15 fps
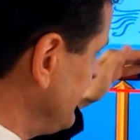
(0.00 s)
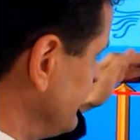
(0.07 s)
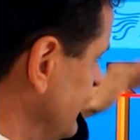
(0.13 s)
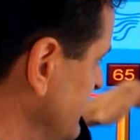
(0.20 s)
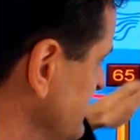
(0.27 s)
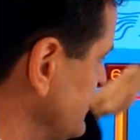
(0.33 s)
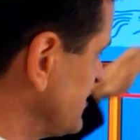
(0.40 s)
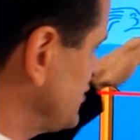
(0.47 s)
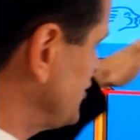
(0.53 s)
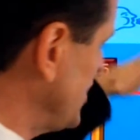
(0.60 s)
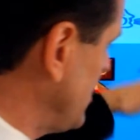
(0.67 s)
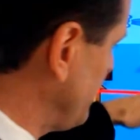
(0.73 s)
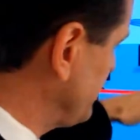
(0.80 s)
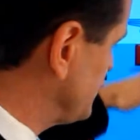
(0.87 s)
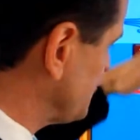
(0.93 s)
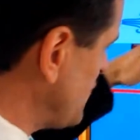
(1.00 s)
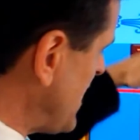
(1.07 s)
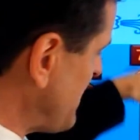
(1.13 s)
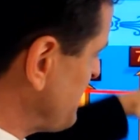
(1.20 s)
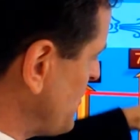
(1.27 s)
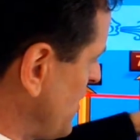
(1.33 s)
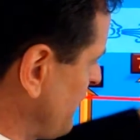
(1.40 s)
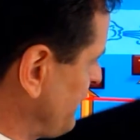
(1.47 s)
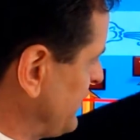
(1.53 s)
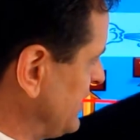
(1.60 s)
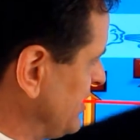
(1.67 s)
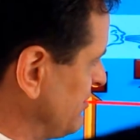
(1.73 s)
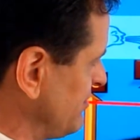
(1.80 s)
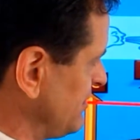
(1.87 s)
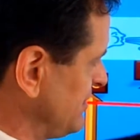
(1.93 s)
And then there's a shelf drop-off
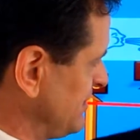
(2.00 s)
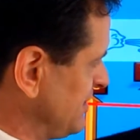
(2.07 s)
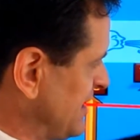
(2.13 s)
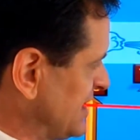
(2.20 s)
here